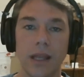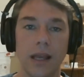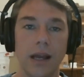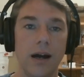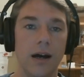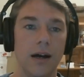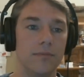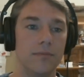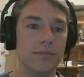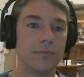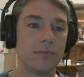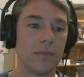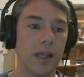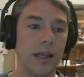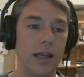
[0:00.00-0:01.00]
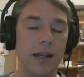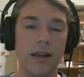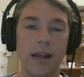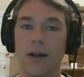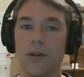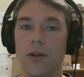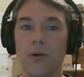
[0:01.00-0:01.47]

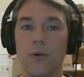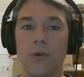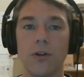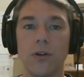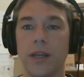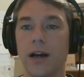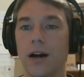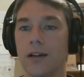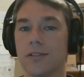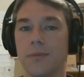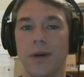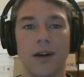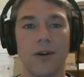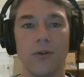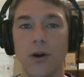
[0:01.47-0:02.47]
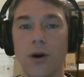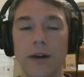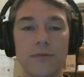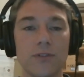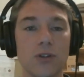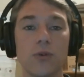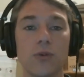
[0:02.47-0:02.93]
And how long will it be awesome? I don't know.
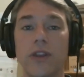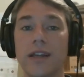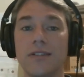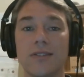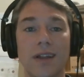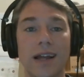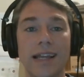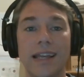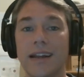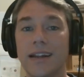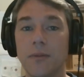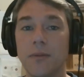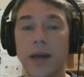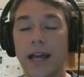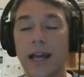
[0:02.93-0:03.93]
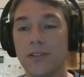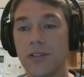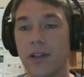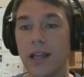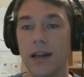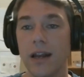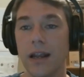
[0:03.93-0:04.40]
I've sold things like it in the
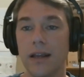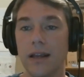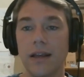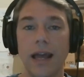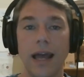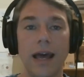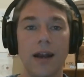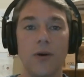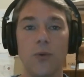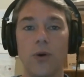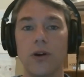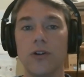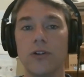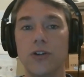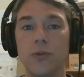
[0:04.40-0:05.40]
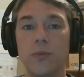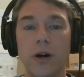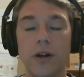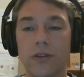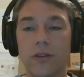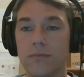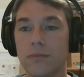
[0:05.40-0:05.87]
past that had a 1 or 2
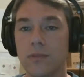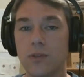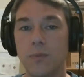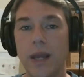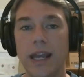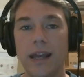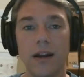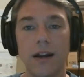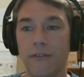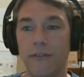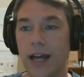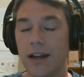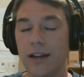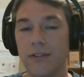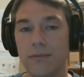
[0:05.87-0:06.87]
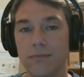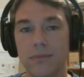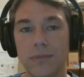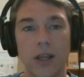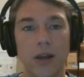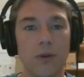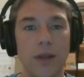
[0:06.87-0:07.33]
month span. I've had it,
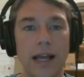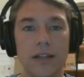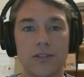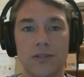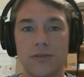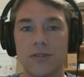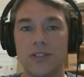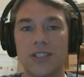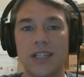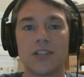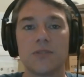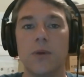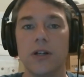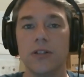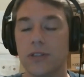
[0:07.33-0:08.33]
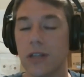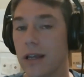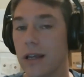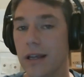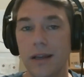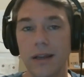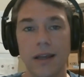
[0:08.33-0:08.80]
last 6 months.
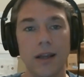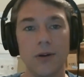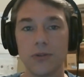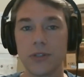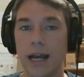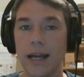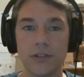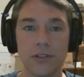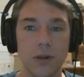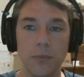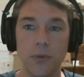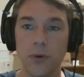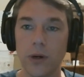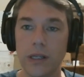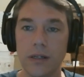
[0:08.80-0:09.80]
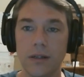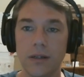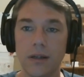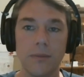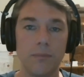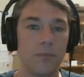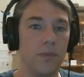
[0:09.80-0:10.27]
It'll die at some point.
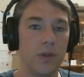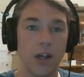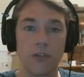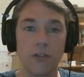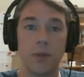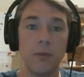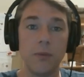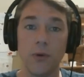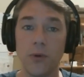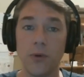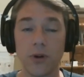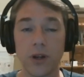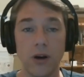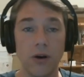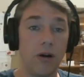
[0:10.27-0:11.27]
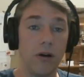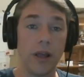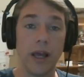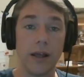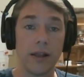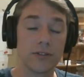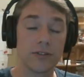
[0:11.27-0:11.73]
Enough people will go, oh
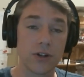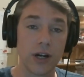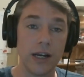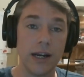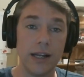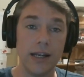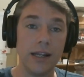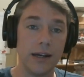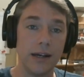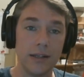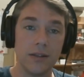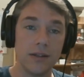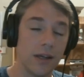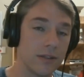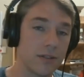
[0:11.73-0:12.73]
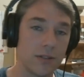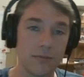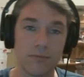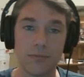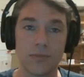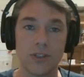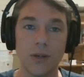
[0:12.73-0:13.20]
yeah, that's a great idea. I
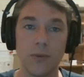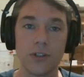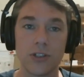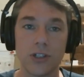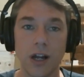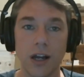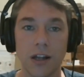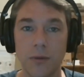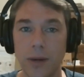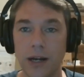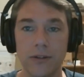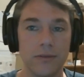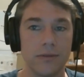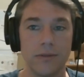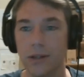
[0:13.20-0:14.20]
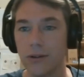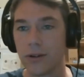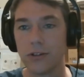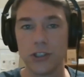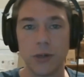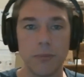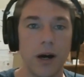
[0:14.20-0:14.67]
see what you're talking about. And they'll
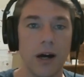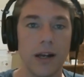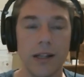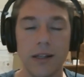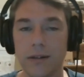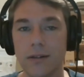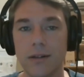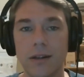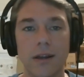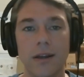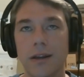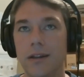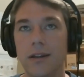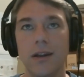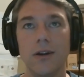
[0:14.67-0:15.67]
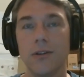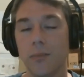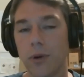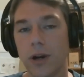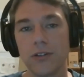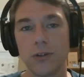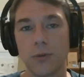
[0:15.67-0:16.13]
go jump on it. And, the
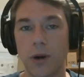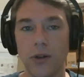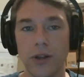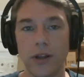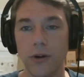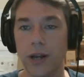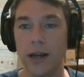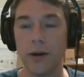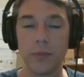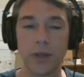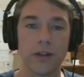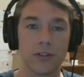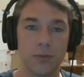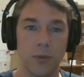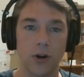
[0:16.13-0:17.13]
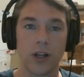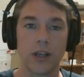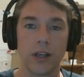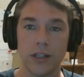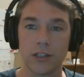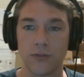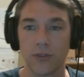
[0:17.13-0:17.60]
price will probably go down because the
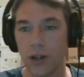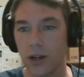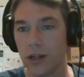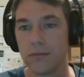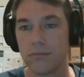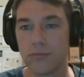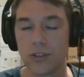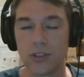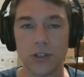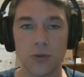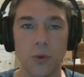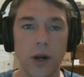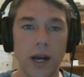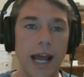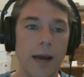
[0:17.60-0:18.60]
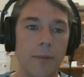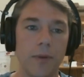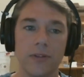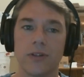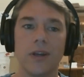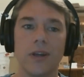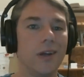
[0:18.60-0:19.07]
market gets flooded. It's just what
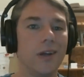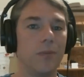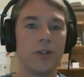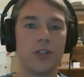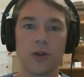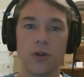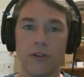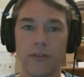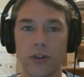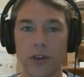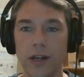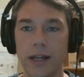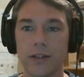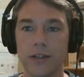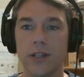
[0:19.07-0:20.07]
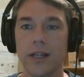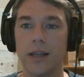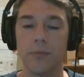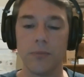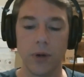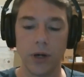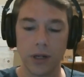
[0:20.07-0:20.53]
happens. But you look for the next
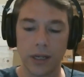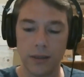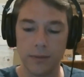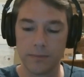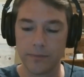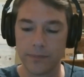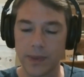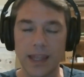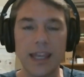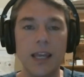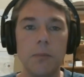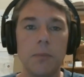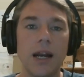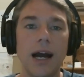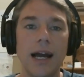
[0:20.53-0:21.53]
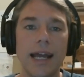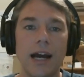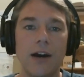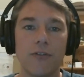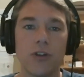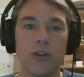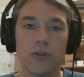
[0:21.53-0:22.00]
thing. But keep an eye
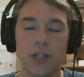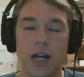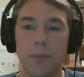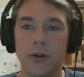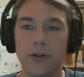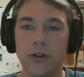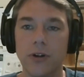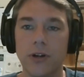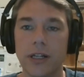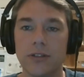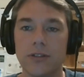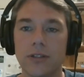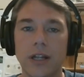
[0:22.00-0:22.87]
out for those opportunities.